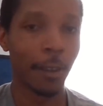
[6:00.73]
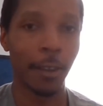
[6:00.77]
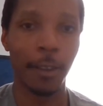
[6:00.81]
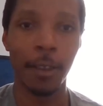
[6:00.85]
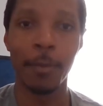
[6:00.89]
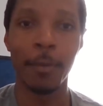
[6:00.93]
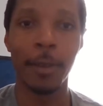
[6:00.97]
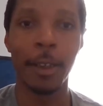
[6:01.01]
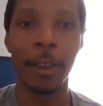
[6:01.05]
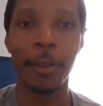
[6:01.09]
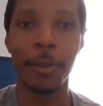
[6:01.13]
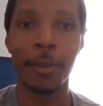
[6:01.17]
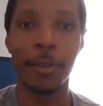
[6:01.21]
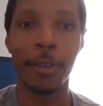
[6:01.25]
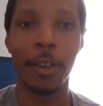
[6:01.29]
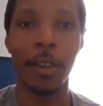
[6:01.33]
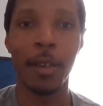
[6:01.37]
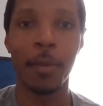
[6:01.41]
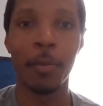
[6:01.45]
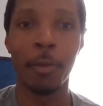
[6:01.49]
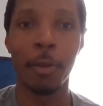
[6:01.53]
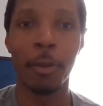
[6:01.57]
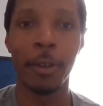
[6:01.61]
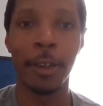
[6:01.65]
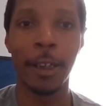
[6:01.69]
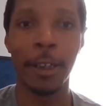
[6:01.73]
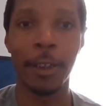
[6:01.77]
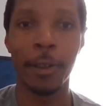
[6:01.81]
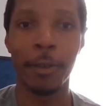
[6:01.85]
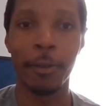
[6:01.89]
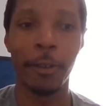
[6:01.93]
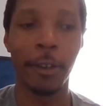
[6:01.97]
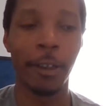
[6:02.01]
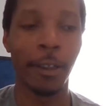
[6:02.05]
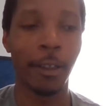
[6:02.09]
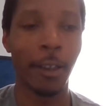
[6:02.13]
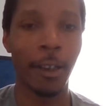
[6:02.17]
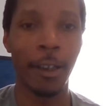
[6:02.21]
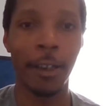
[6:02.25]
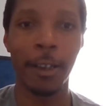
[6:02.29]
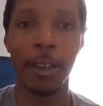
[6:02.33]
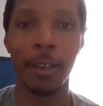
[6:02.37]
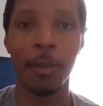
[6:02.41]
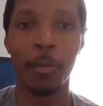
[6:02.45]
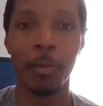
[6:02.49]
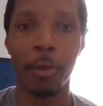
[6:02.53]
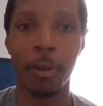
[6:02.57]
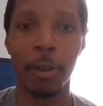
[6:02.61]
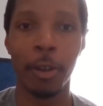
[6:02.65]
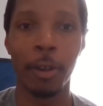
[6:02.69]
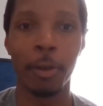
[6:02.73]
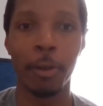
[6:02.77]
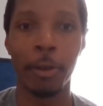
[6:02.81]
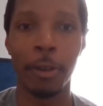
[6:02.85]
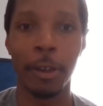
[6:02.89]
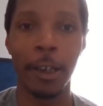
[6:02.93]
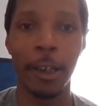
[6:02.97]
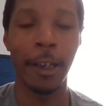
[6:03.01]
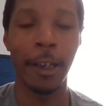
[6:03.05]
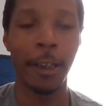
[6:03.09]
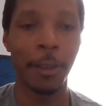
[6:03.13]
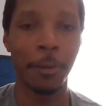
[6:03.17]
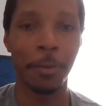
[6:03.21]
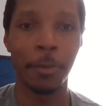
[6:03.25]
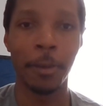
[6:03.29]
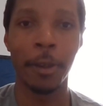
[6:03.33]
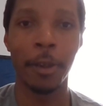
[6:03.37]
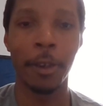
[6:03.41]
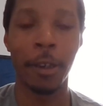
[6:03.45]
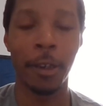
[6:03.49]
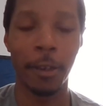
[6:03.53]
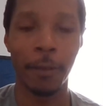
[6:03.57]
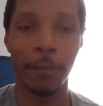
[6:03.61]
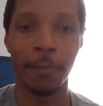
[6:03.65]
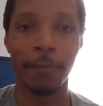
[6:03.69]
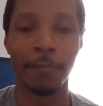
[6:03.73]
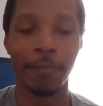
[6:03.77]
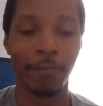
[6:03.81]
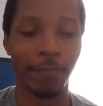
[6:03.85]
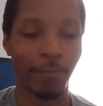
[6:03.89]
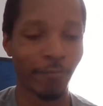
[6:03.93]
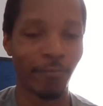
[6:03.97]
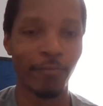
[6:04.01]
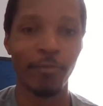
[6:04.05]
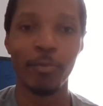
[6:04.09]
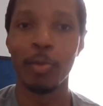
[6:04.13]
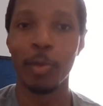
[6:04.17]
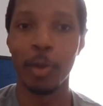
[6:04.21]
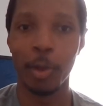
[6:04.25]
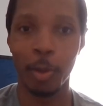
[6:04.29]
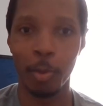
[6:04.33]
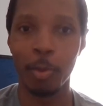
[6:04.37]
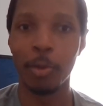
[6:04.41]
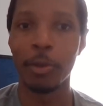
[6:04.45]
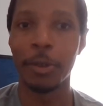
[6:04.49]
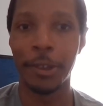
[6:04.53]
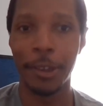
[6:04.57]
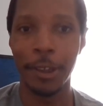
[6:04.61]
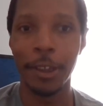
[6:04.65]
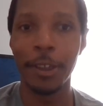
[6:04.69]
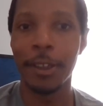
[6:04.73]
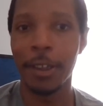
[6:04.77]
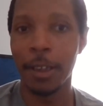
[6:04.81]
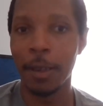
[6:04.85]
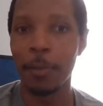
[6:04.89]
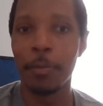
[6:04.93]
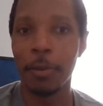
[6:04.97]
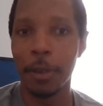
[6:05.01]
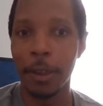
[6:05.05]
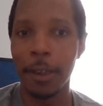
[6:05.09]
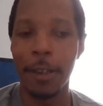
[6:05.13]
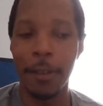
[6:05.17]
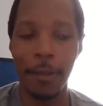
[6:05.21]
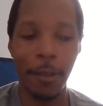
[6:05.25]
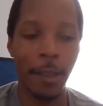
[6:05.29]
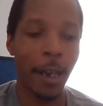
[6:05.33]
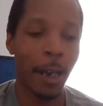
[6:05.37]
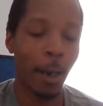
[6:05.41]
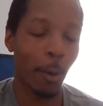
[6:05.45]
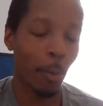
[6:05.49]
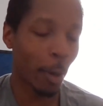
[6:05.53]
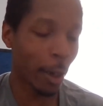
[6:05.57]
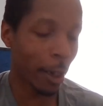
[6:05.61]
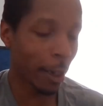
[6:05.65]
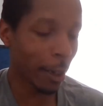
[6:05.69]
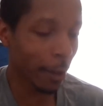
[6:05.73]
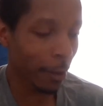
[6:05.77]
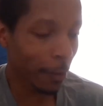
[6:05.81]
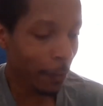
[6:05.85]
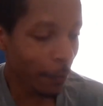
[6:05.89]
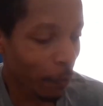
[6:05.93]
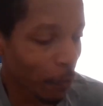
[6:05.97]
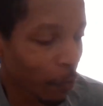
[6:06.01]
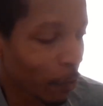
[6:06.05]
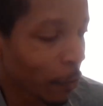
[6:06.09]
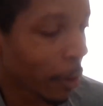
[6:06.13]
something that used to come on at 3 o'clock in the morning HBO. We'll sit there and put it that way.